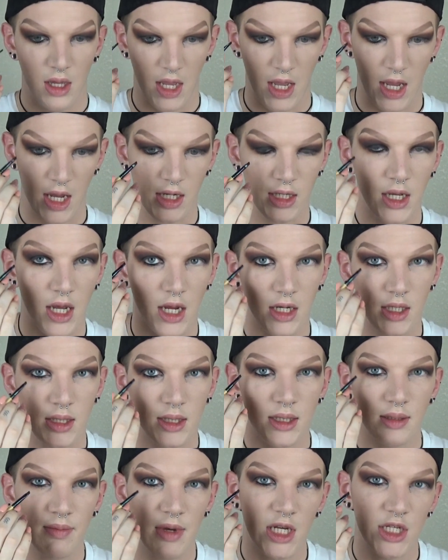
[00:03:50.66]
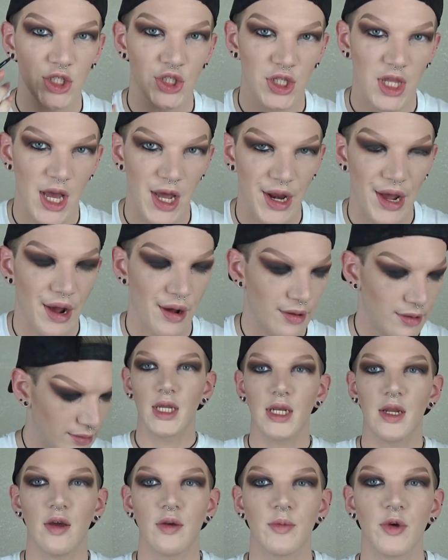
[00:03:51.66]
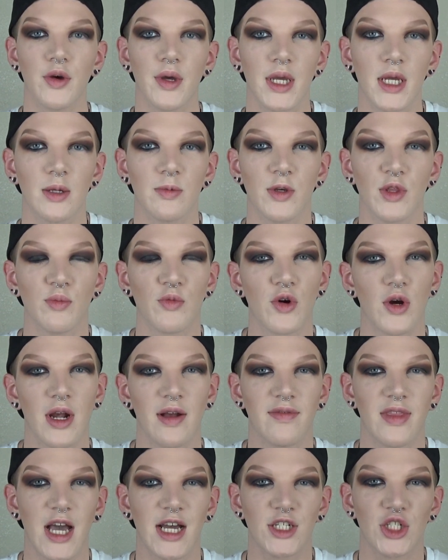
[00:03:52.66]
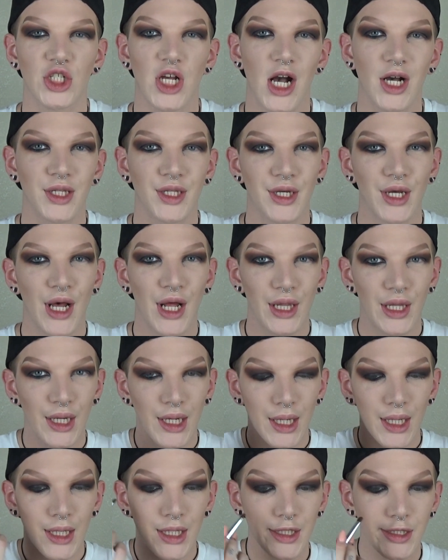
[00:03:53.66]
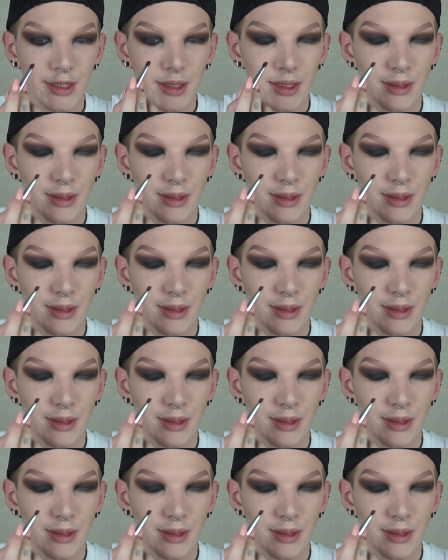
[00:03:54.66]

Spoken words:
and kind of smudge that out. Now I'm going in with more of that chocolate color and